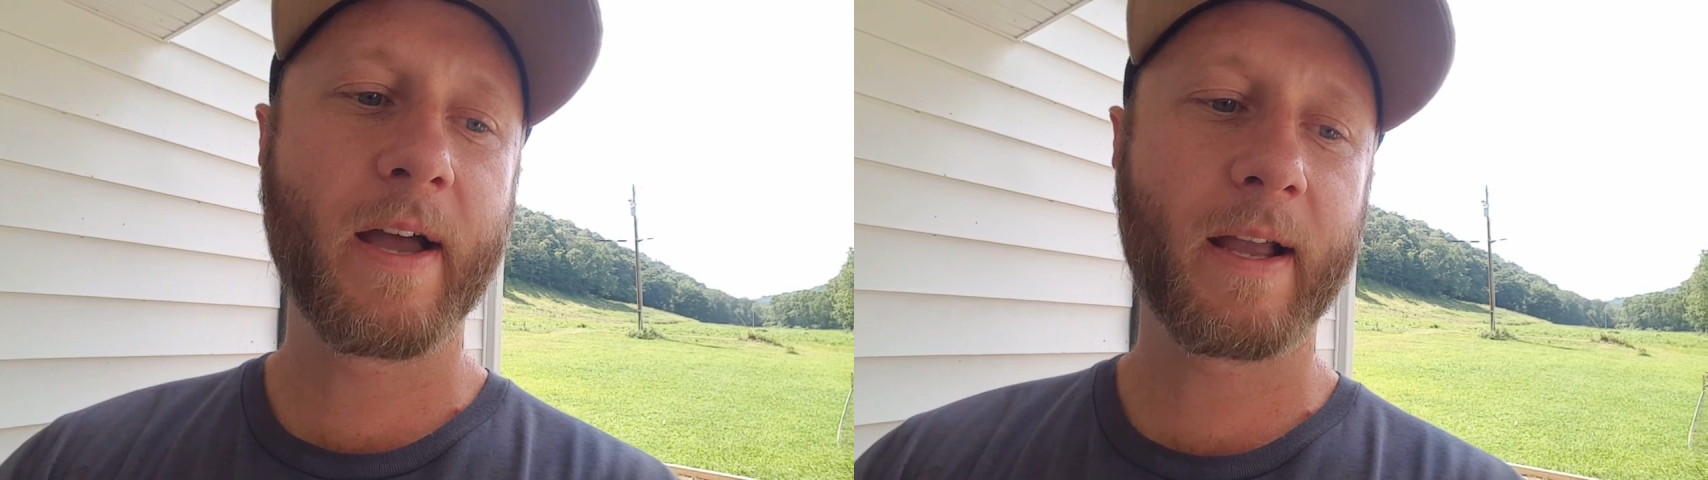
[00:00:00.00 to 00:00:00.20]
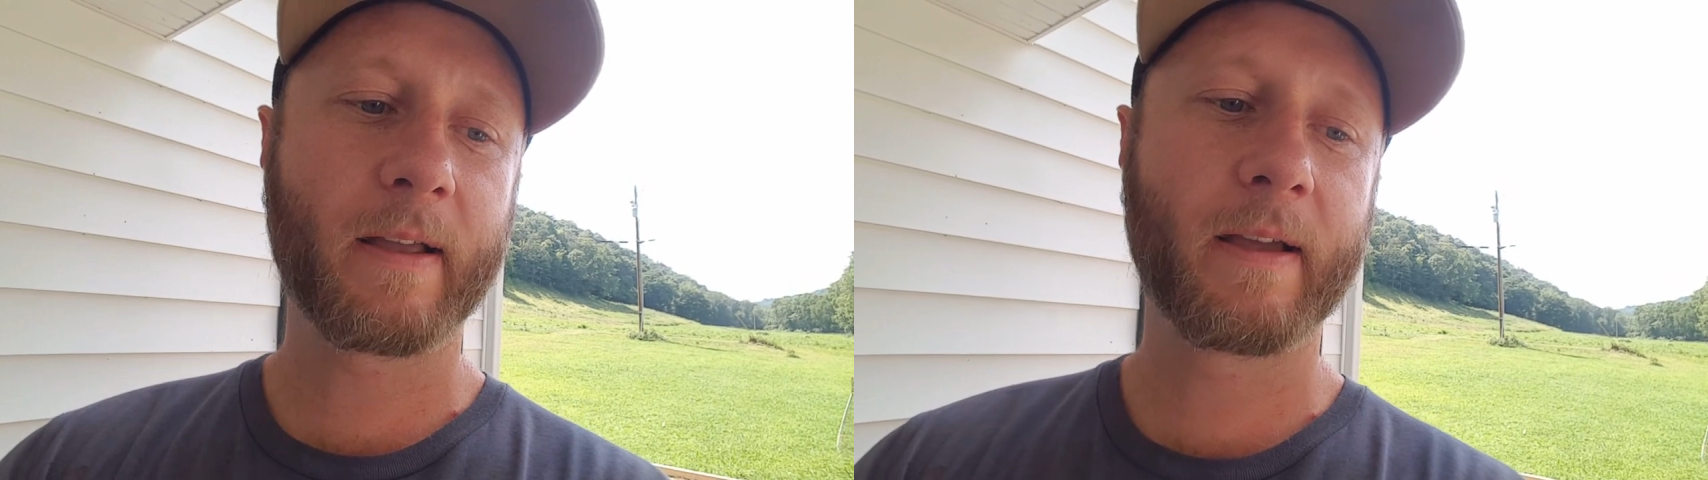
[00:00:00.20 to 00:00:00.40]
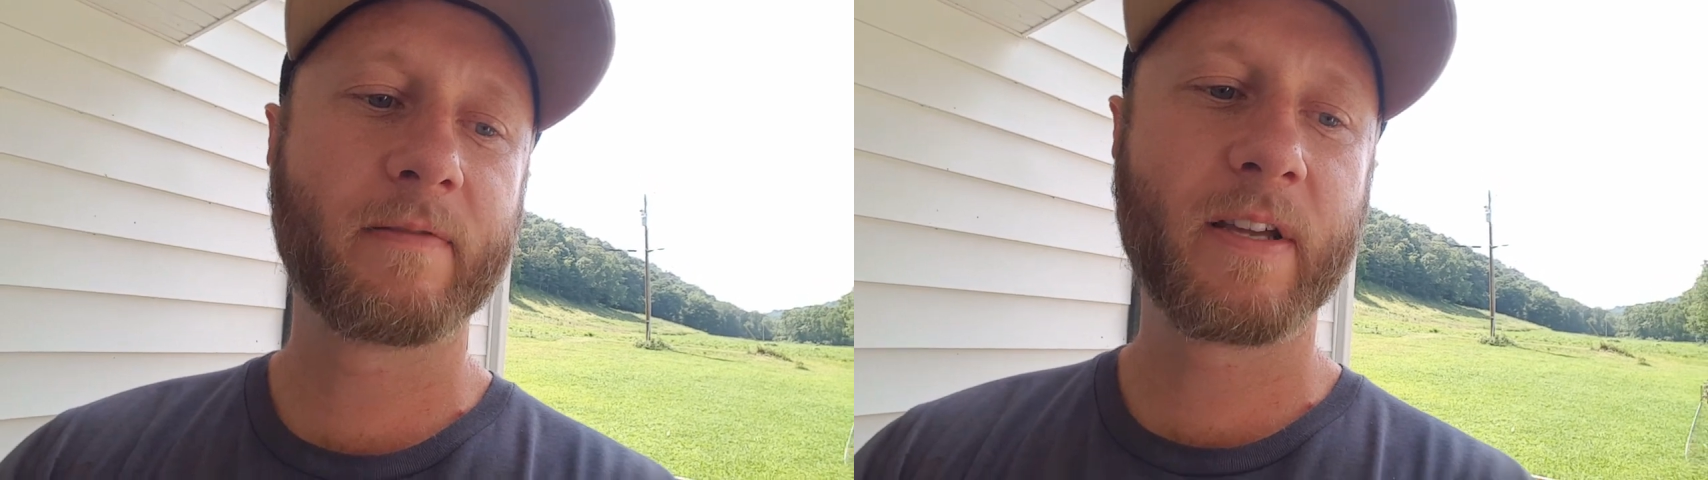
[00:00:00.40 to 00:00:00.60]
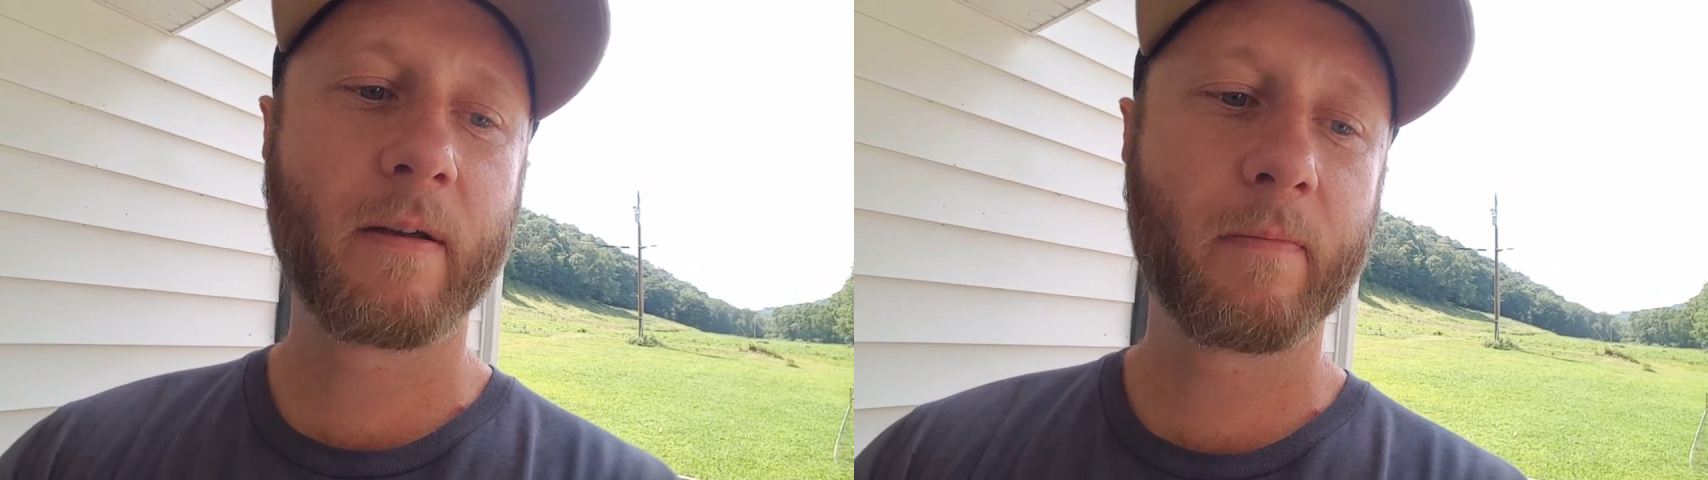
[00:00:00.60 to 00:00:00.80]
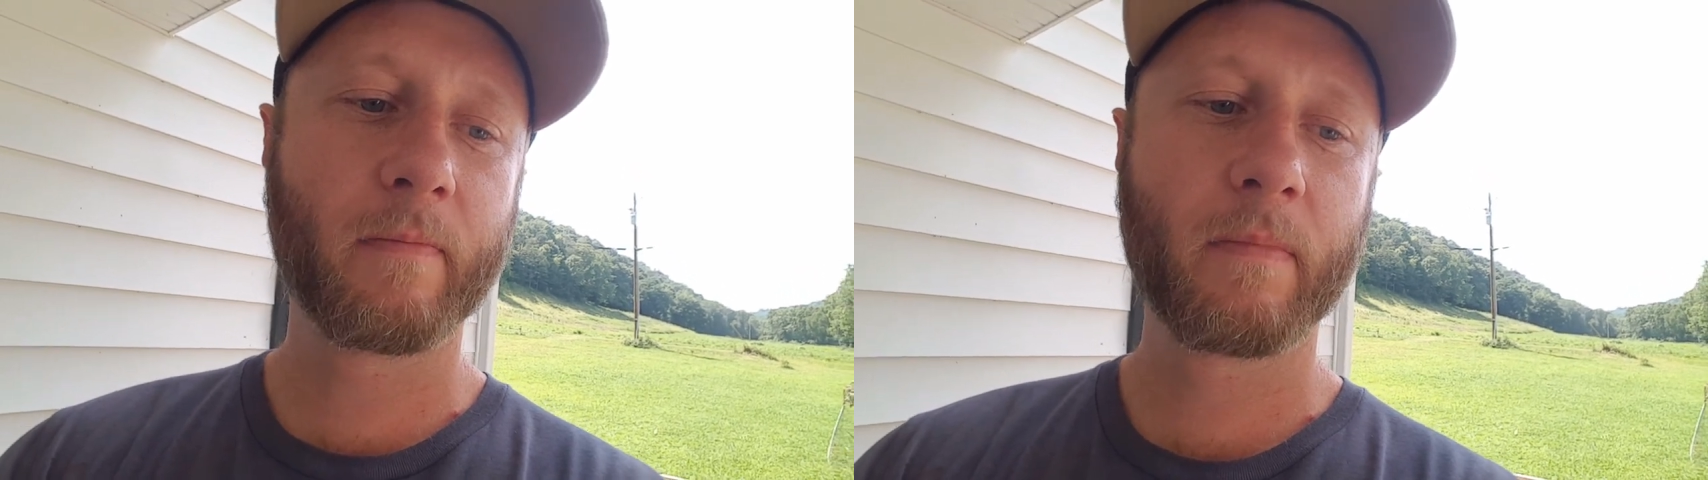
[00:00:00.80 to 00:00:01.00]
that gives
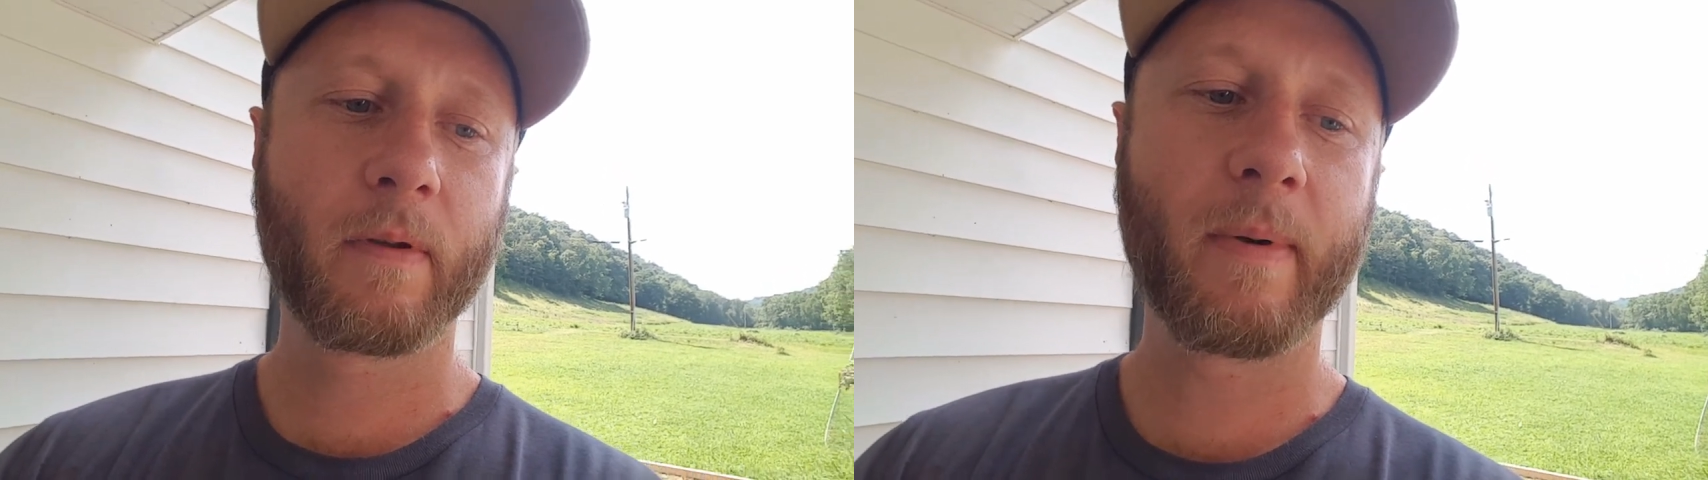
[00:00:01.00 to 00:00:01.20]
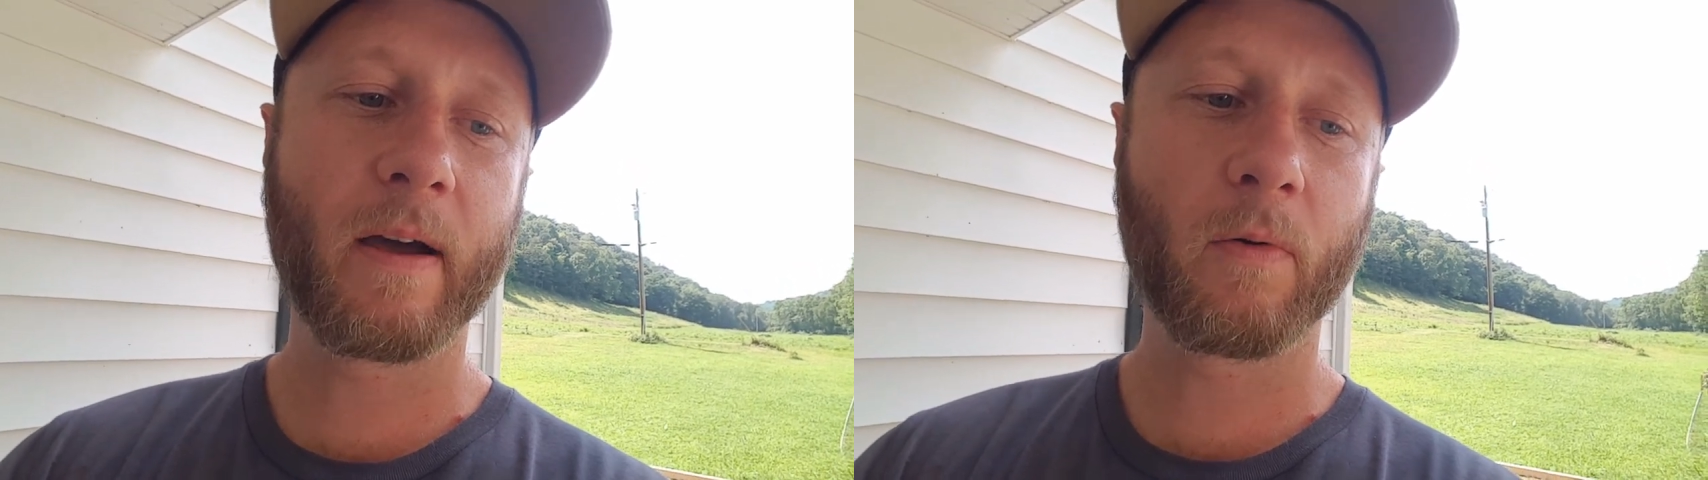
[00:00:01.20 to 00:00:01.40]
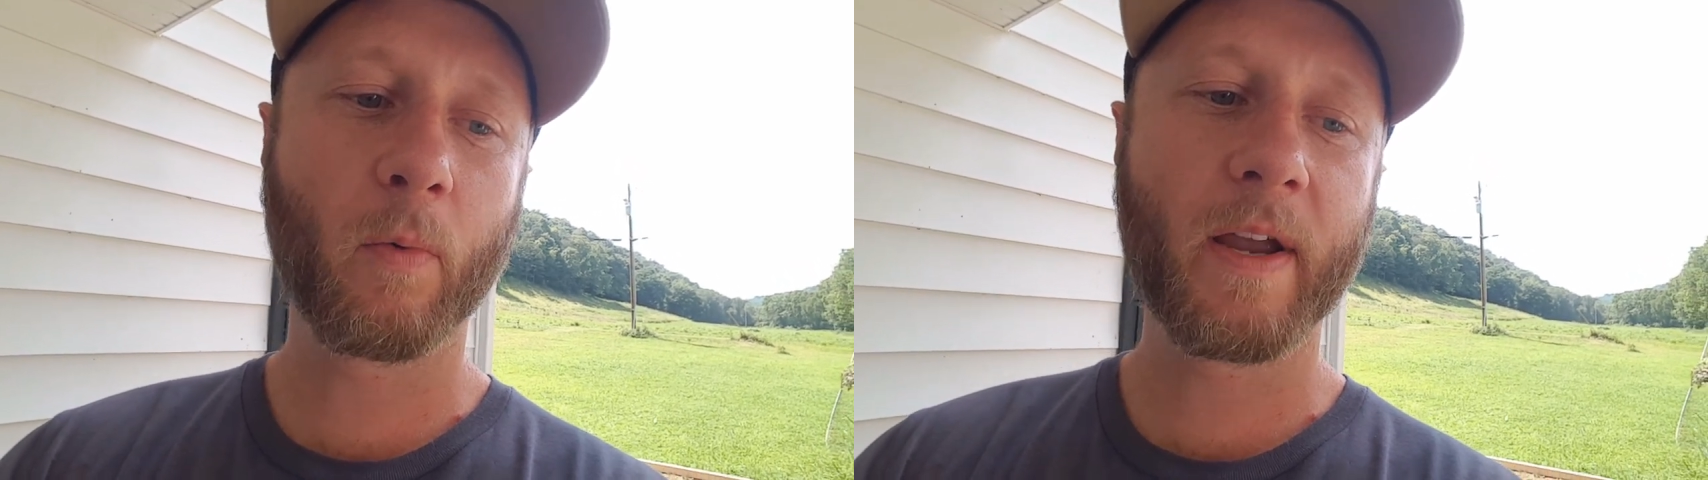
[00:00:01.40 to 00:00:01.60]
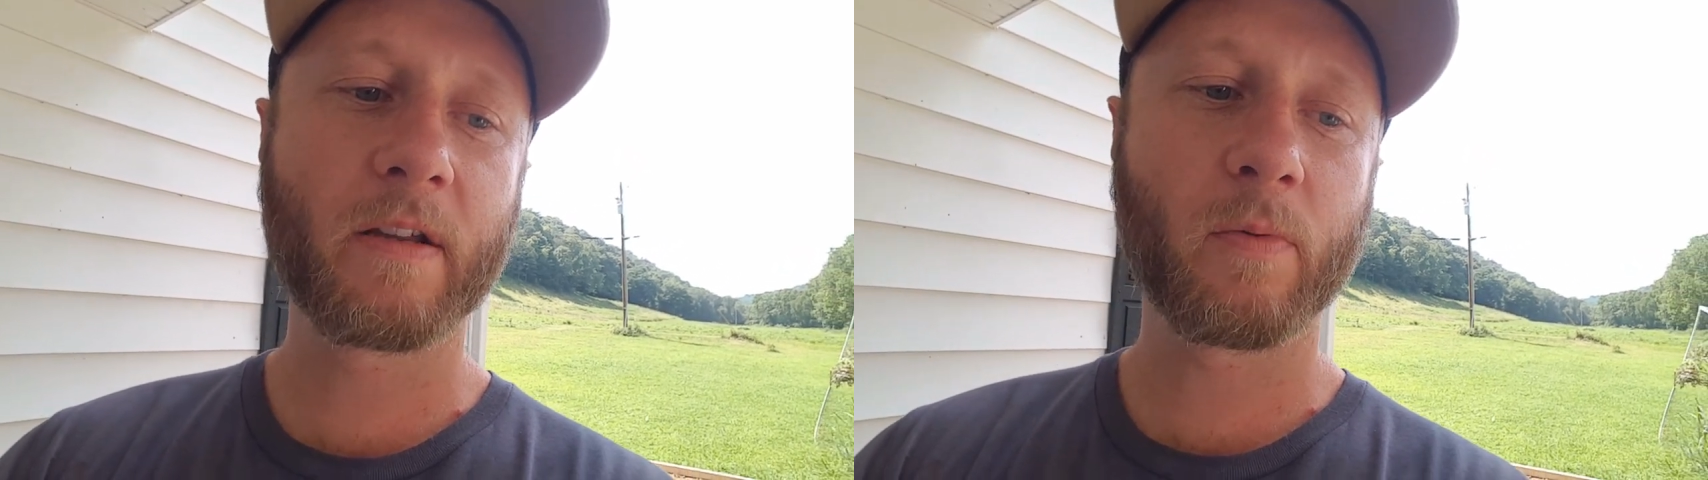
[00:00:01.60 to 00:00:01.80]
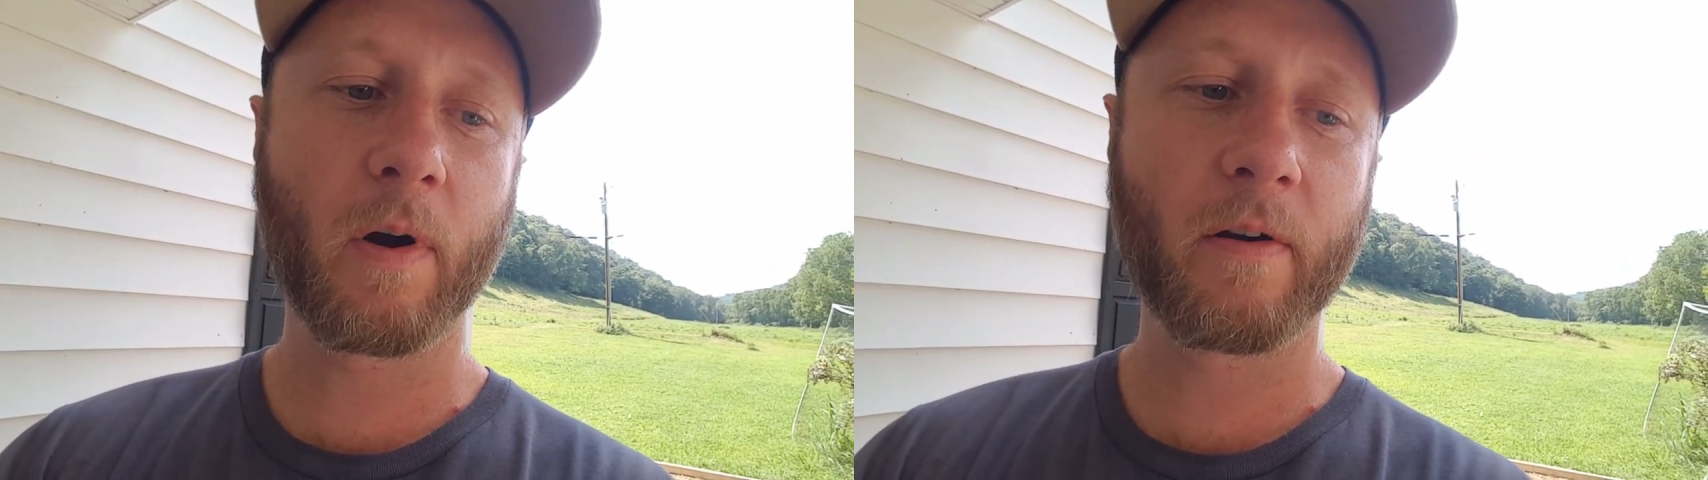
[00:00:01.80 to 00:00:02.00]
them about a
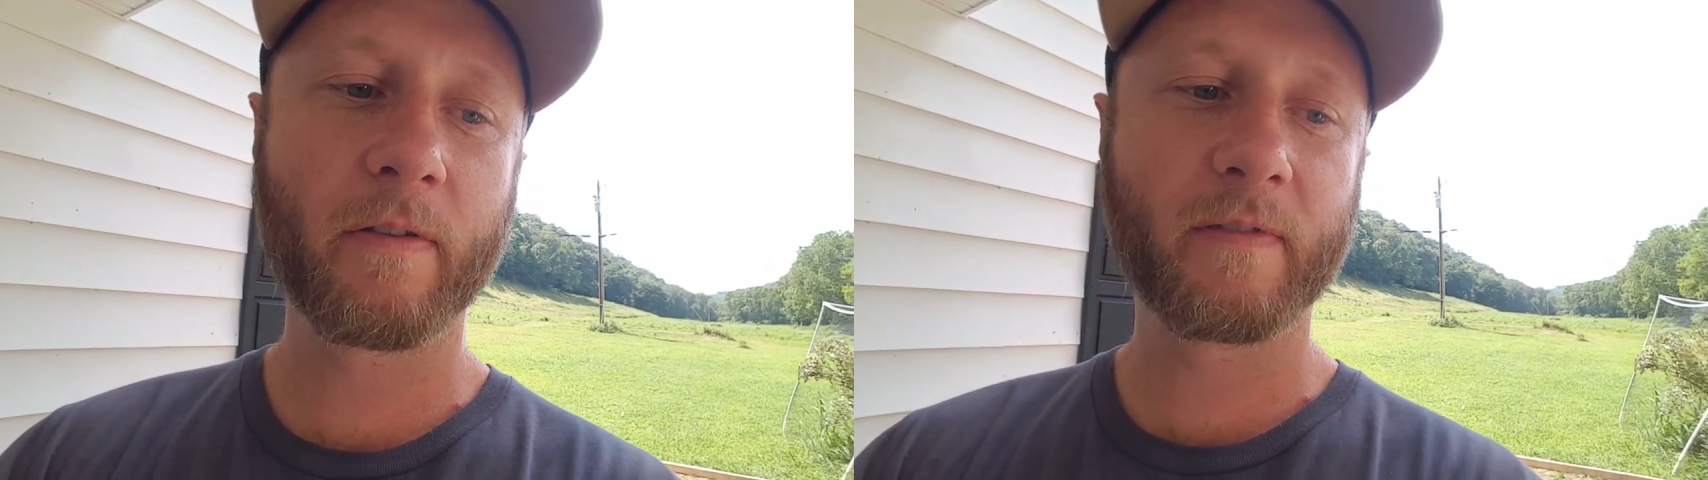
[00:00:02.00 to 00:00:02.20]
week's worth